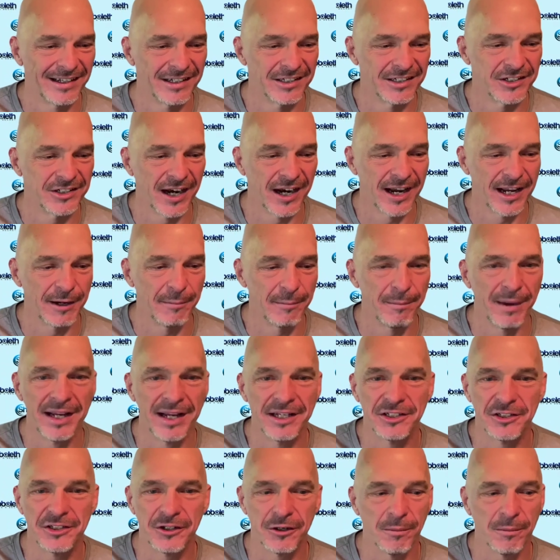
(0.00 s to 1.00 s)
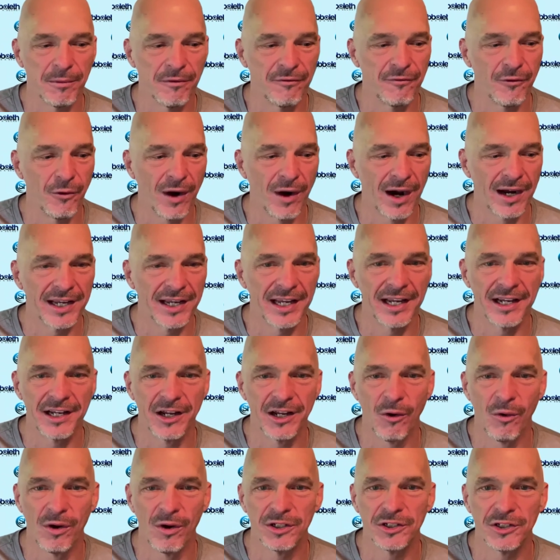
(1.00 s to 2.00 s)
trying to make sure before I get
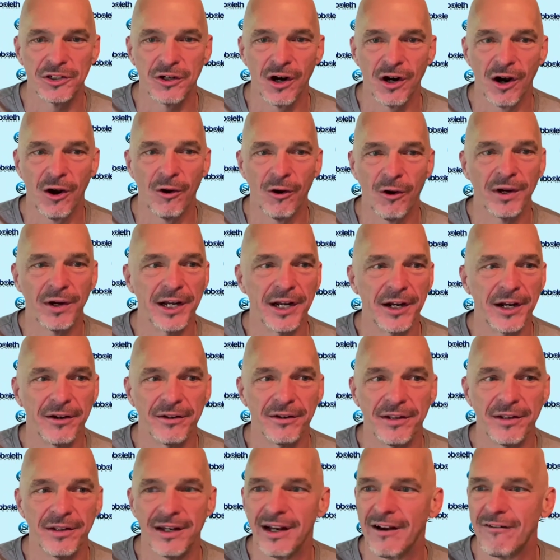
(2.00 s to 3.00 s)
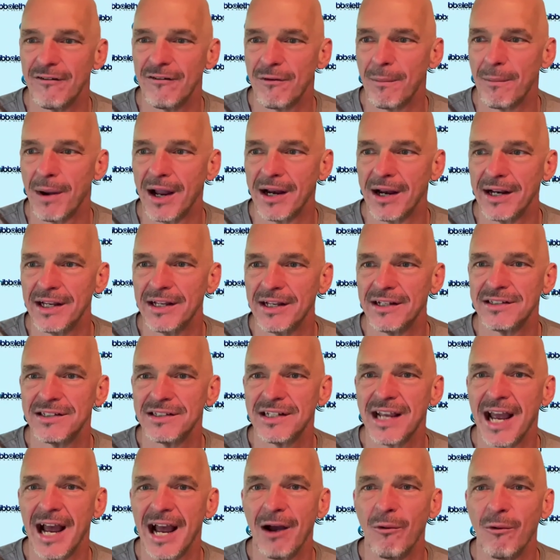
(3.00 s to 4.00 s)
going strong here that everybody has
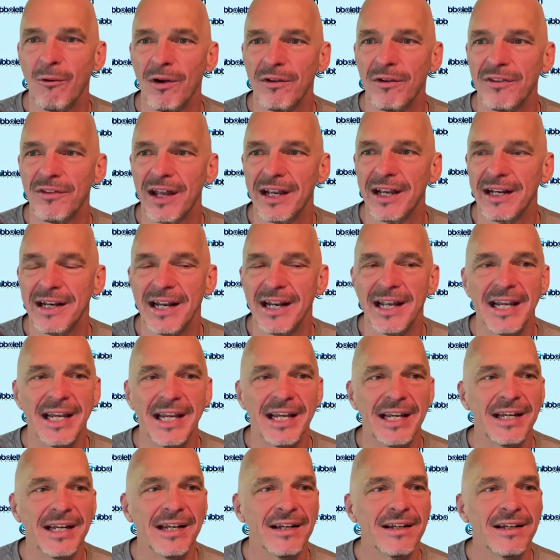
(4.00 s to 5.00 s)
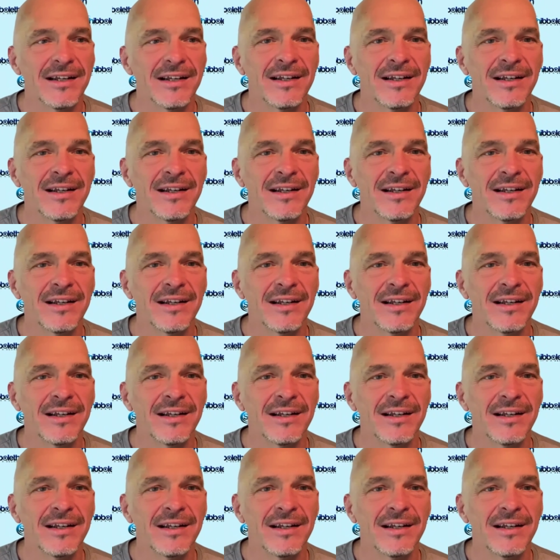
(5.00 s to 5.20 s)
got what they need.